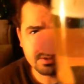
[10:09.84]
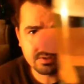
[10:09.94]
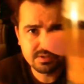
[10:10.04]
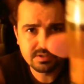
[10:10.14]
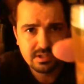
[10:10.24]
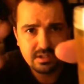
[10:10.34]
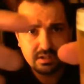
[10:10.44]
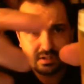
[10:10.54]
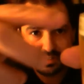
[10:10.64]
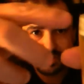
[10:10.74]
you can see,
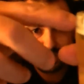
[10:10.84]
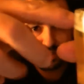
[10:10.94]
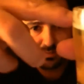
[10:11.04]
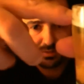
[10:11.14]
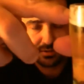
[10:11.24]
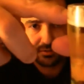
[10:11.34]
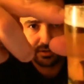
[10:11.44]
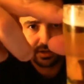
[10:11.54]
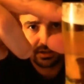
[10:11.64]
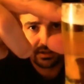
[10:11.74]
there's a nice, beautiful
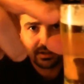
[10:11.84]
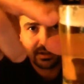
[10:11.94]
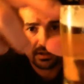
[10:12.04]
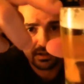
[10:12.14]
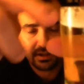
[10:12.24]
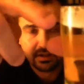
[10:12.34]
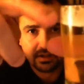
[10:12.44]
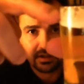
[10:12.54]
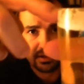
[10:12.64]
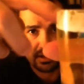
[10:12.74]
head. The